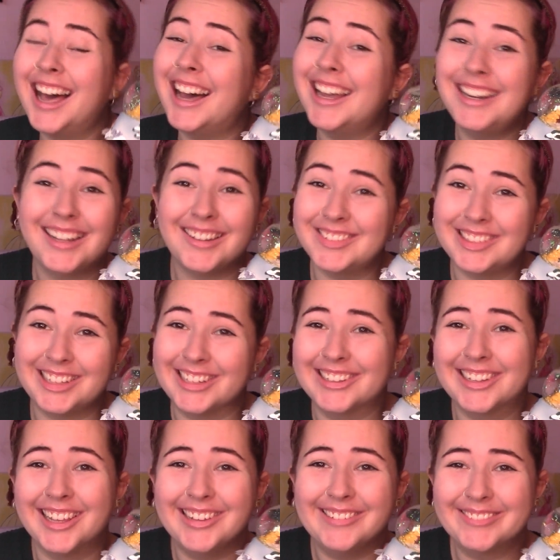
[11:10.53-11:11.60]
I love
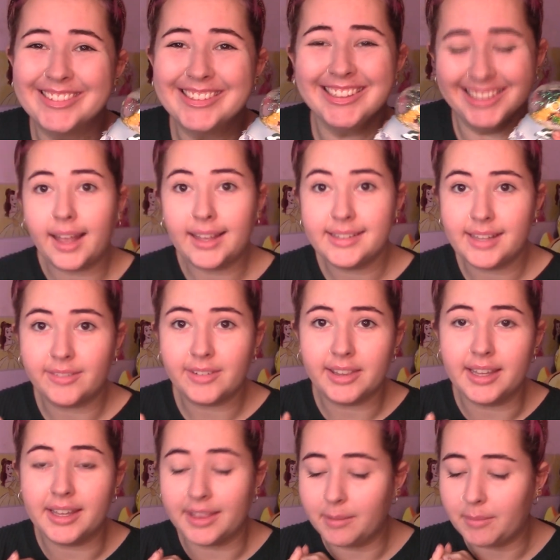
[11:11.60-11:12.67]
snow globes. That is
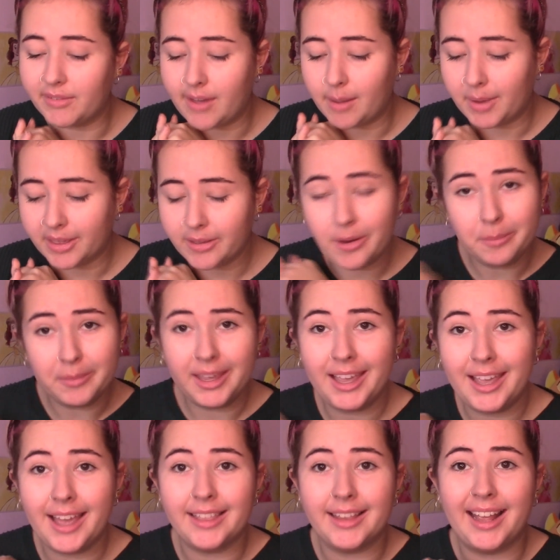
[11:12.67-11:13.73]
everything that my family got
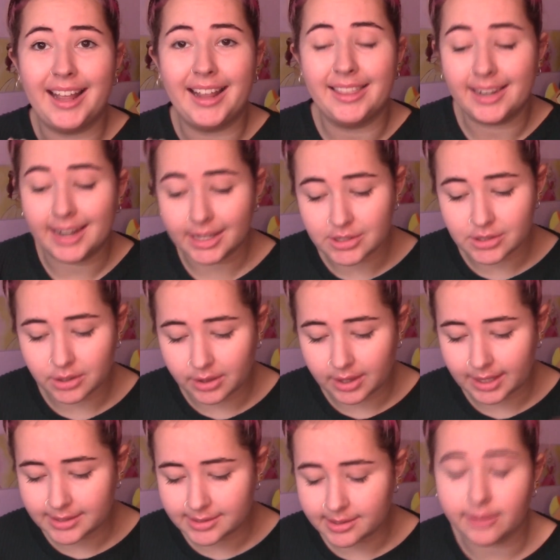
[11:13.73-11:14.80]
me, and then the next two
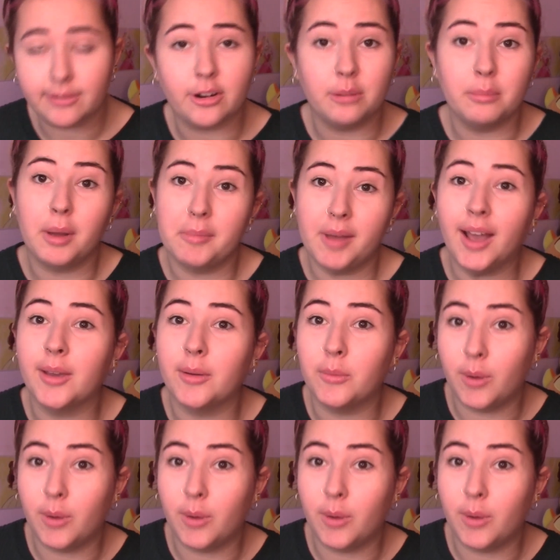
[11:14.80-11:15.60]
things are from my